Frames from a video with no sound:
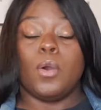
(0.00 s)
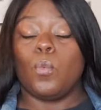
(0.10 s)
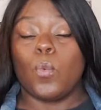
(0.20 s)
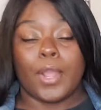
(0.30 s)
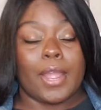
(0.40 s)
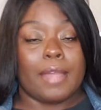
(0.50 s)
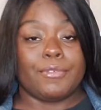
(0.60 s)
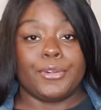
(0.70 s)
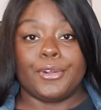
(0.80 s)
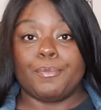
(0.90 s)

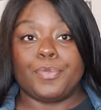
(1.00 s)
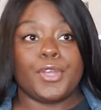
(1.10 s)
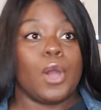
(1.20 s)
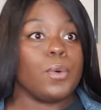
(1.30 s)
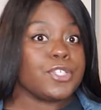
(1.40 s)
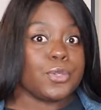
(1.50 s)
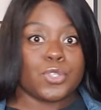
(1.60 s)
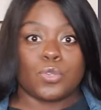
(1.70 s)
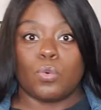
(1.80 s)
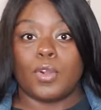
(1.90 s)
wherever, go into a
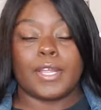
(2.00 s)
store,